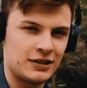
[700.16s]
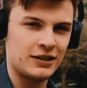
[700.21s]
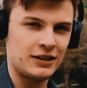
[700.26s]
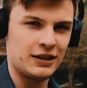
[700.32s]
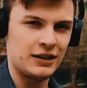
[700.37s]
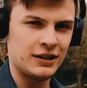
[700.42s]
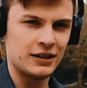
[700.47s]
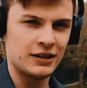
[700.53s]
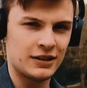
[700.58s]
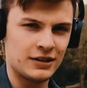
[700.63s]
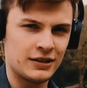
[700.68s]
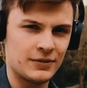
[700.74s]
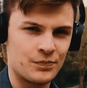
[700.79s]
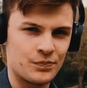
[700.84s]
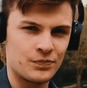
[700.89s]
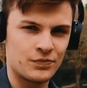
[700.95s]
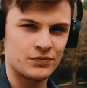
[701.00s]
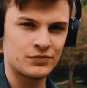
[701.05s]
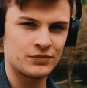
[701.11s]
Yeah.
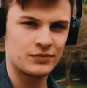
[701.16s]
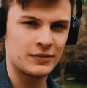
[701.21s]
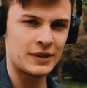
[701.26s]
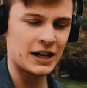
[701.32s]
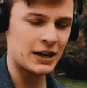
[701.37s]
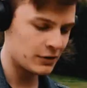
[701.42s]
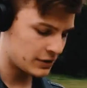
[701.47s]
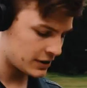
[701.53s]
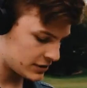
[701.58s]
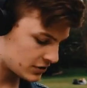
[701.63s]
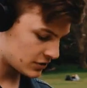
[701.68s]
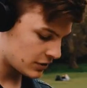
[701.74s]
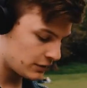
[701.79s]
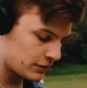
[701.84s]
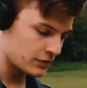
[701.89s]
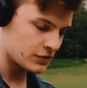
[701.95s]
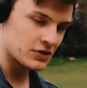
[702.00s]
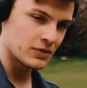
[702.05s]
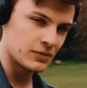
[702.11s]
Now let's go
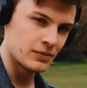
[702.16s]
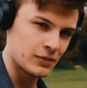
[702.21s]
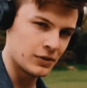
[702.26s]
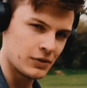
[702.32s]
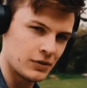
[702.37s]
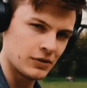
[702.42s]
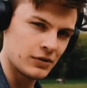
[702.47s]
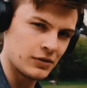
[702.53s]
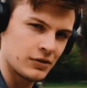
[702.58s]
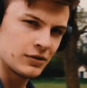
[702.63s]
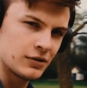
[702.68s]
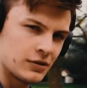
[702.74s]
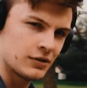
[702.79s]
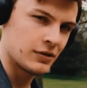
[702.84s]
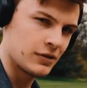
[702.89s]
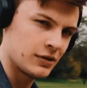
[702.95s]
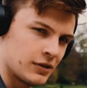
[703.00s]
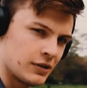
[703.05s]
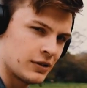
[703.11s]
for some more.
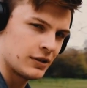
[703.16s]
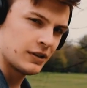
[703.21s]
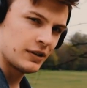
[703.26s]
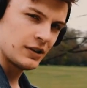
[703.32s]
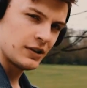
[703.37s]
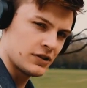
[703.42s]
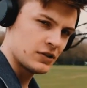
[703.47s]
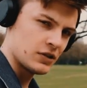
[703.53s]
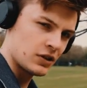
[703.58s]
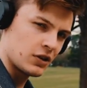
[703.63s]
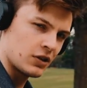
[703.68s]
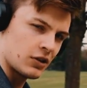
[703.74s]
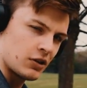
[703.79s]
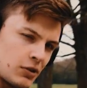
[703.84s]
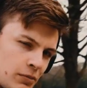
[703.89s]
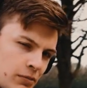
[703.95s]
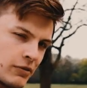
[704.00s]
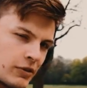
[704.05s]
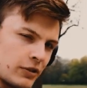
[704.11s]
This is a
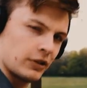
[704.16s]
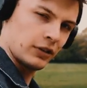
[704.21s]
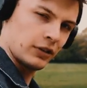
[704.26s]
GoPro.